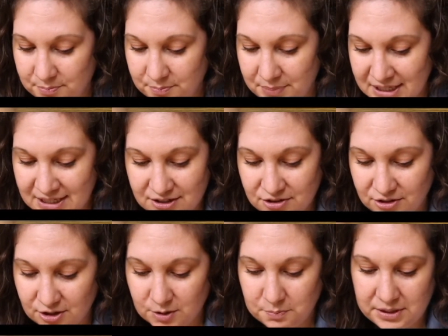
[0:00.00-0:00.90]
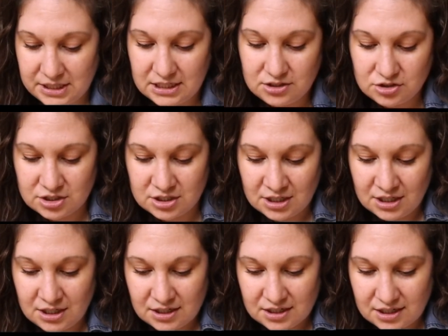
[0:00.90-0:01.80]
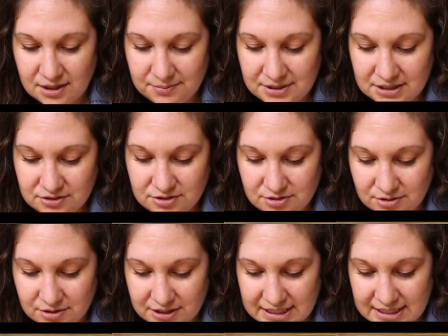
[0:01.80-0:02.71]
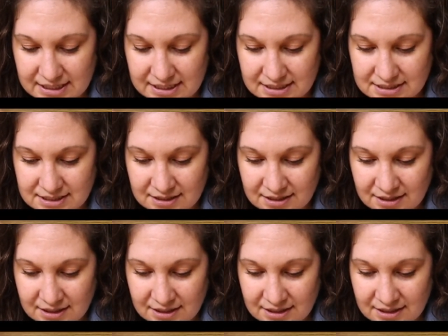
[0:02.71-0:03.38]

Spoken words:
pink or a peach come in your kit.